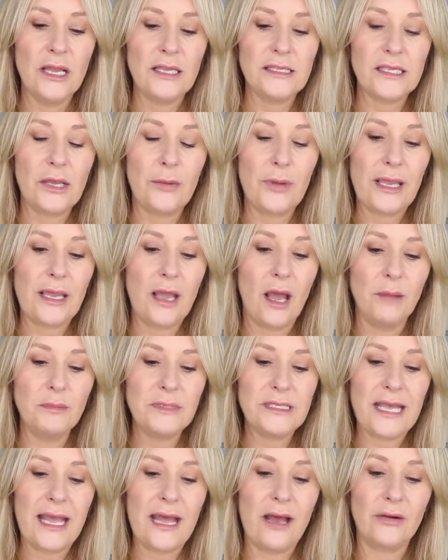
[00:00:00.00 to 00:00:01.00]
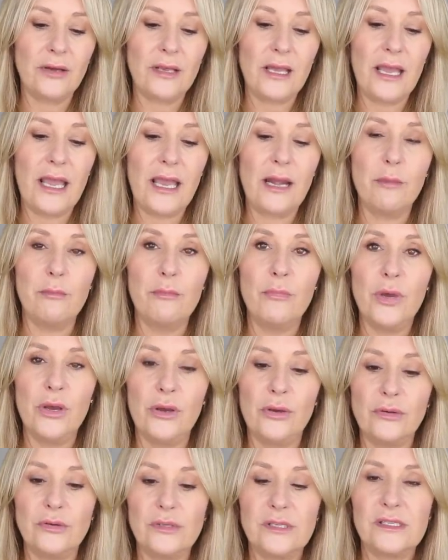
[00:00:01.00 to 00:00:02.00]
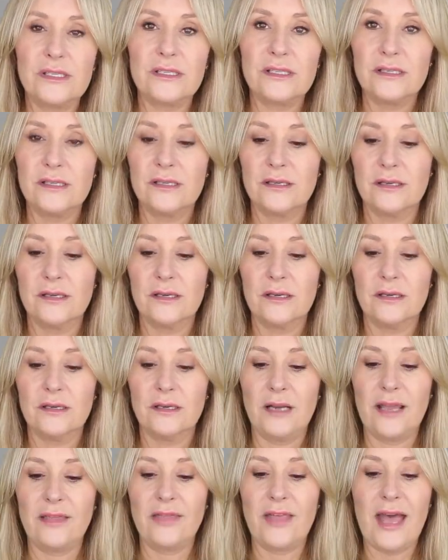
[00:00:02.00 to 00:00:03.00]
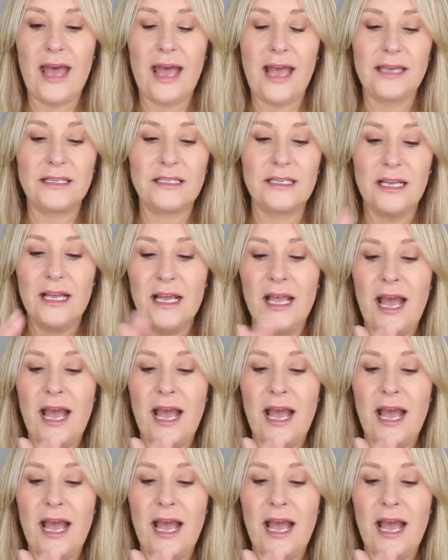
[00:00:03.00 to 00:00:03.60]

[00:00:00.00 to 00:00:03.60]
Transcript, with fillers: So it comes out in a mousse like that.